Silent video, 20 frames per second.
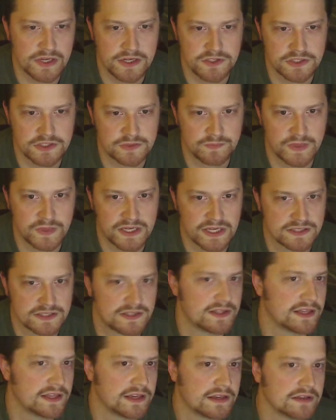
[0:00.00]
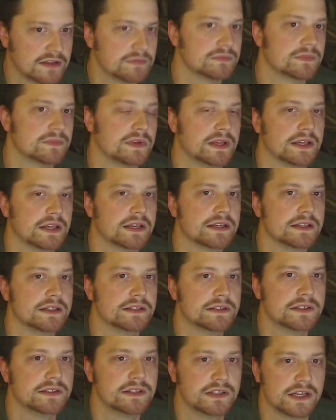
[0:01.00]
just because of the game
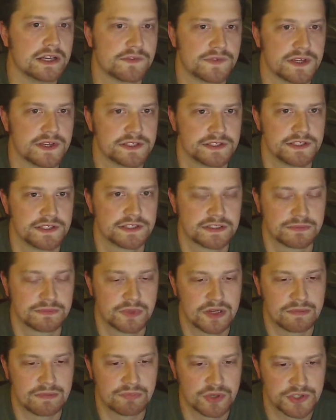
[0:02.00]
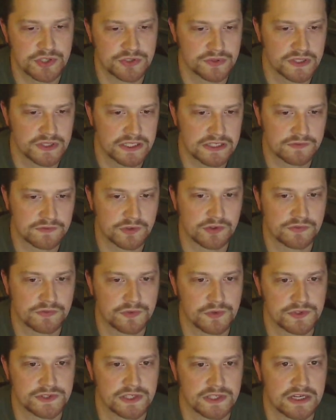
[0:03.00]
and if they see somebody butchering it for the
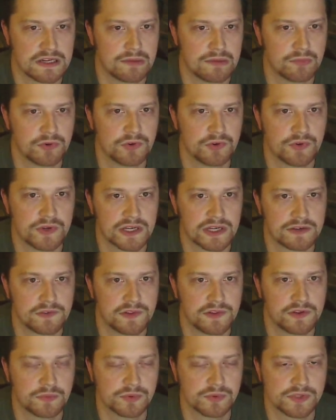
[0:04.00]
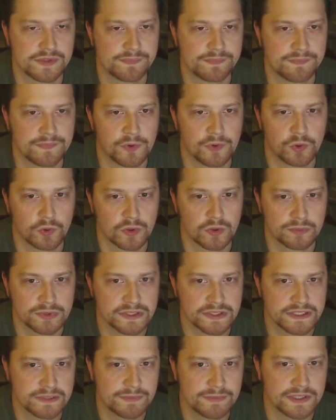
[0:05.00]
first time or doing everything really
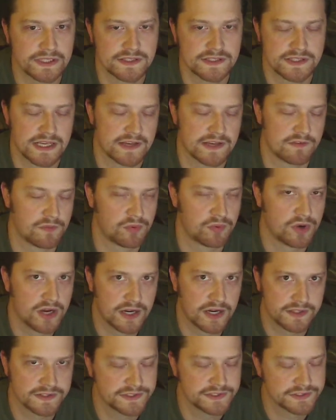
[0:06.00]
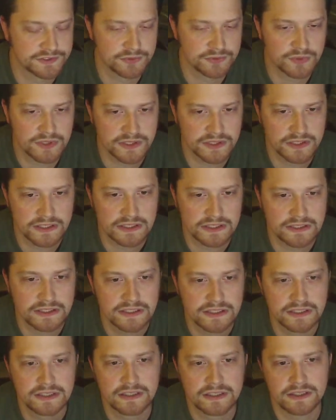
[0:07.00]
horribly because they haven't practiced or whatnot,
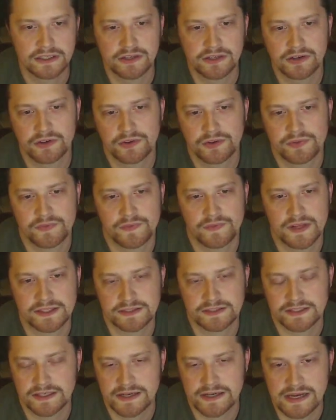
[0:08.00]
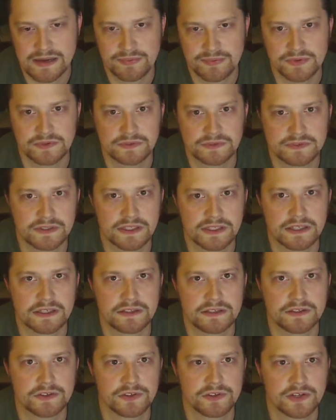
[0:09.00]
you know, that's going to happen.
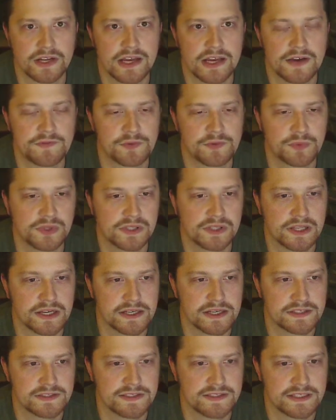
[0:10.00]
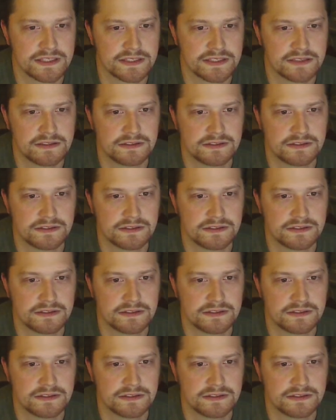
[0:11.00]
And you're going to have to realize that